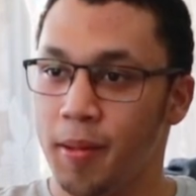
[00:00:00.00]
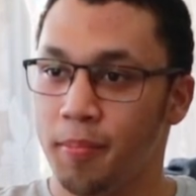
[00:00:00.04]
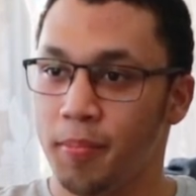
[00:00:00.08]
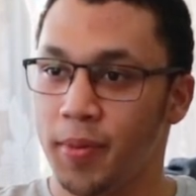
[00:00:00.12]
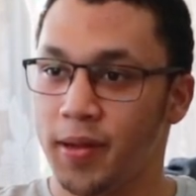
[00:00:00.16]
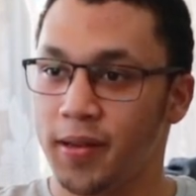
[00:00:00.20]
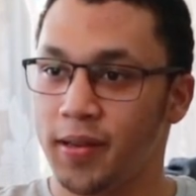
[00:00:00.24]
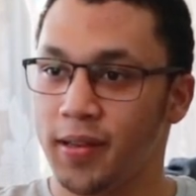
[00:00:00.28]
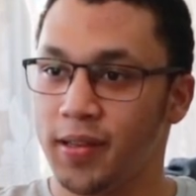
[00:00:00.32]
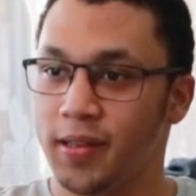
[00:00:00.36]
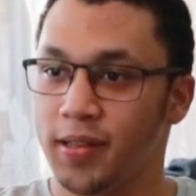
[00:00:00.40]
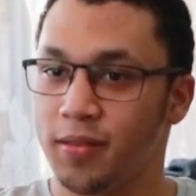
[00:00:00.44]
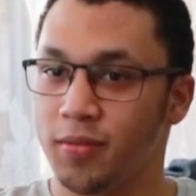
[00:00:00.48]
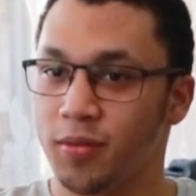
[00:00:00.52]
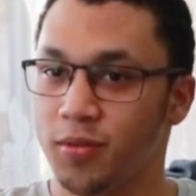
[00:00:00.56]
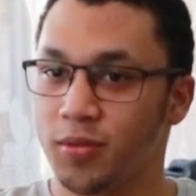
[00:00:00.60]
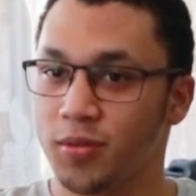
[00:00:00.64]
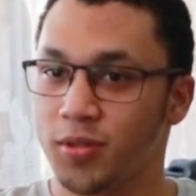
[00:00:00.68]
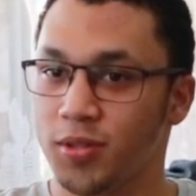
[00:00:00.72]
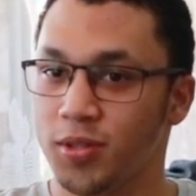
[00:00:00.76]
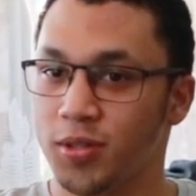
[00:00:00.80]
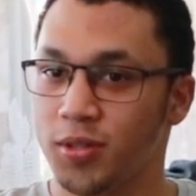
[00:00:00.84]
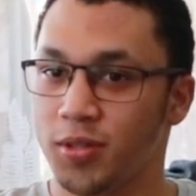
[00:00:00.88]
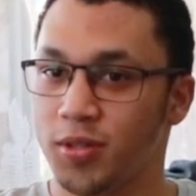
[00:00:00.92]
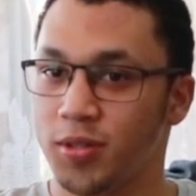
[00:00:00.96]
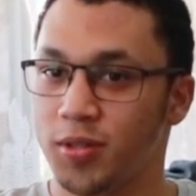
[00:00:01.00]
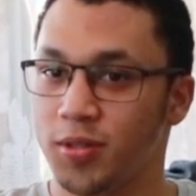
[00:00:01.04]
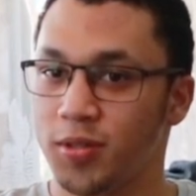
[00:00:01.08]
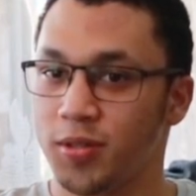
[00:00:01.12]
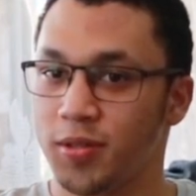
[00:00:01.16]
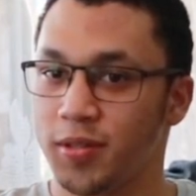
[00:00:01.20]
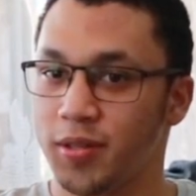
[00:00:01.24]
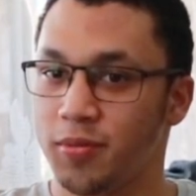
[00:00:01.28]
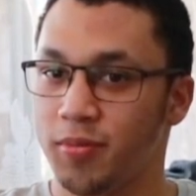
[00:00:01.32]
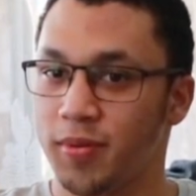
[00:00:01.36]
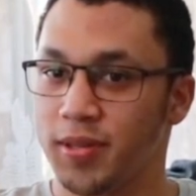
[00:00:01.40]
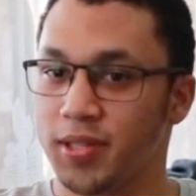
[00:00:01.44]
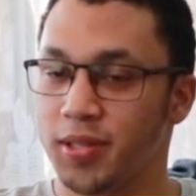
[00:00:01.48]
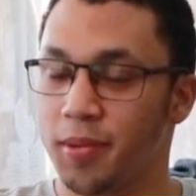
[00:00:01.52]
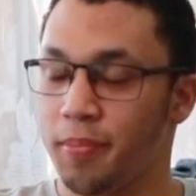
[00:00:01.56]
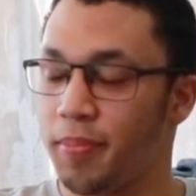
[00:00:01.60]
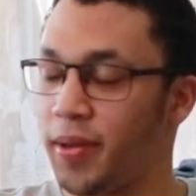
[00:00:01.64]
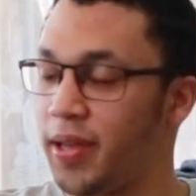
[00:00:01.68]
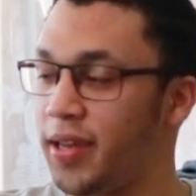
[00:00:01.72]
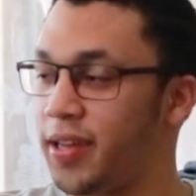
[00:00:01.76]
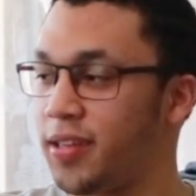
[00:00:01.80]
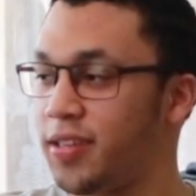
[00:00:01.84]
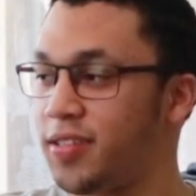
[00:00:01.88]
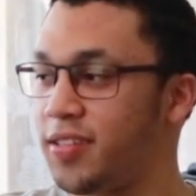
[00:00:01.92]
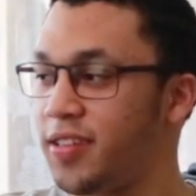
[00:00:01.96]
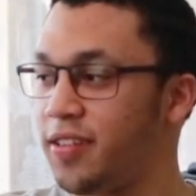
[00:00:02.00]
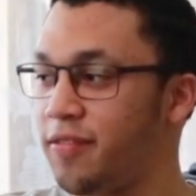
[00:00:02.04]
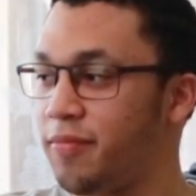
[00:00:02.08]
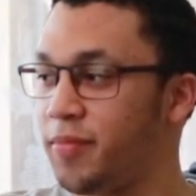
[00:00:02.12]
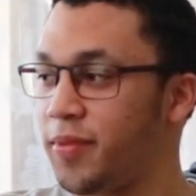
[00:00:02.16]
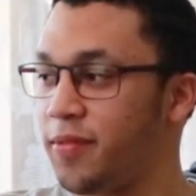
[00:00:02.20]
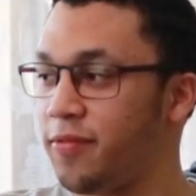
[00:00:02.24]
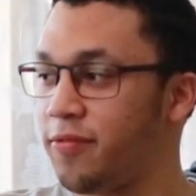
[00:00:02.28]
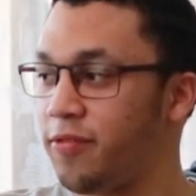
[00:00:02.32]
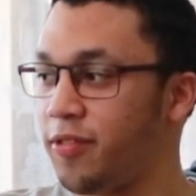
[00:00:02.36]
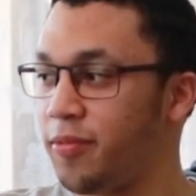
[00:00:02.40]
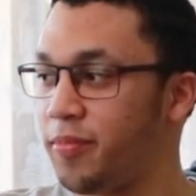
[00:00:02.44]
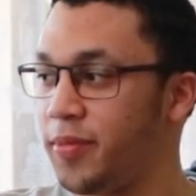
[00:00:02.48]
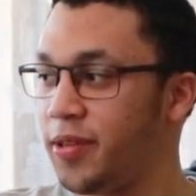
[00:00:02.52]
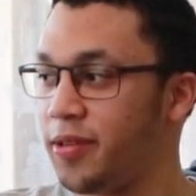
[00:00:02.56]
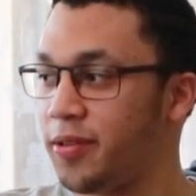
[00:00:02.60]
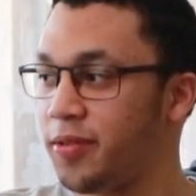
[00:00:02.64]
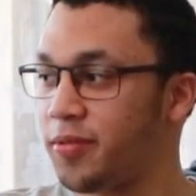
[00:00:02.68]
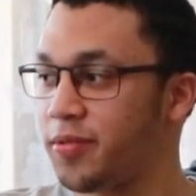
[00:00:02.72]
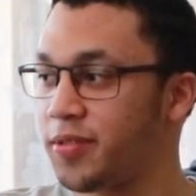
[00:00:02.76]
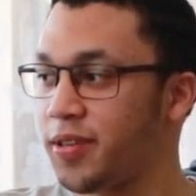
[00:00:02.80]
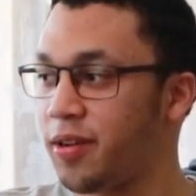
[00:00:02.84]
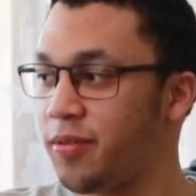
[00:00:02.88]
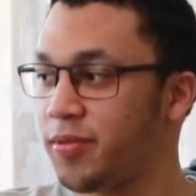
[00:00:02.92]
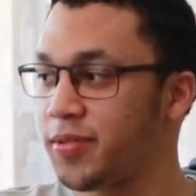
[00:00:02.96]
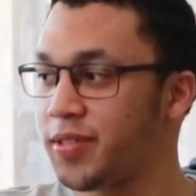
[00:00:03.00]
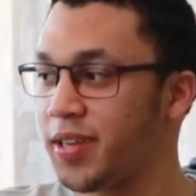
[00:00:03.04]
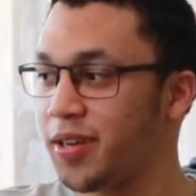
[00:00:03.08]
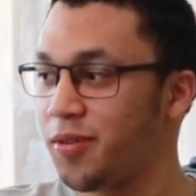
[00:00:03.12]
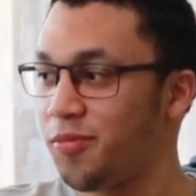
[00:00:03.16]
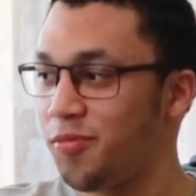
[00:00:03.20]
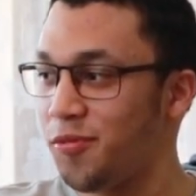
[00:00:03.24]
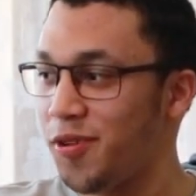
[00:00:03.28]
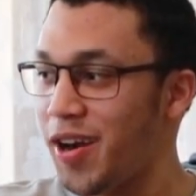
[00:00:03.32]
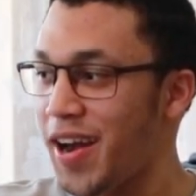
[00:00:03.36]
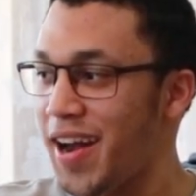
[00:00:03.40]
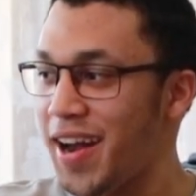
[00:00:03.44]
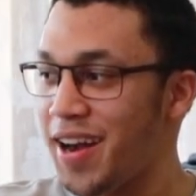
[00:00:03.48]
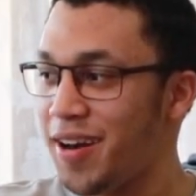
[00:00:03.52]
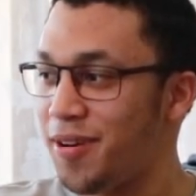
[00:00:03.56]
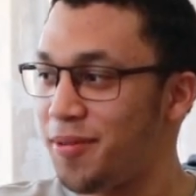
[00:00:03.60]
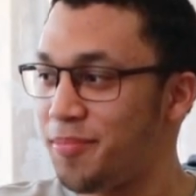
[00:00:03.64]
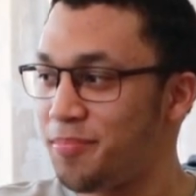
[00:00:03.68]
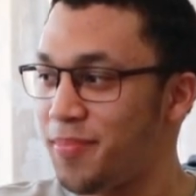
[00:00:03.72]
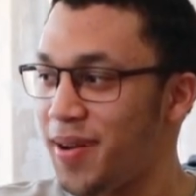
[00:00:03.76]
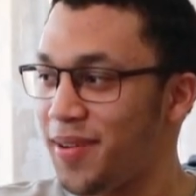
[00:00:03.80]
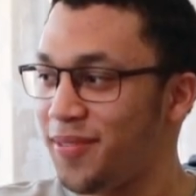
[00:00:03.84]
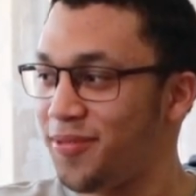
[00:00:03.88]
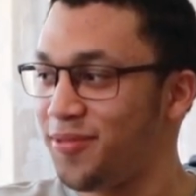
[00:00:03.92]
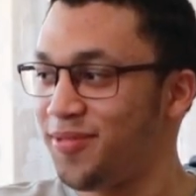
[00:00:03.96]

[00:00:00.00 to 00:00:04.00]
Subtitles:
but it was a big achievement for me, because I was like, wow, my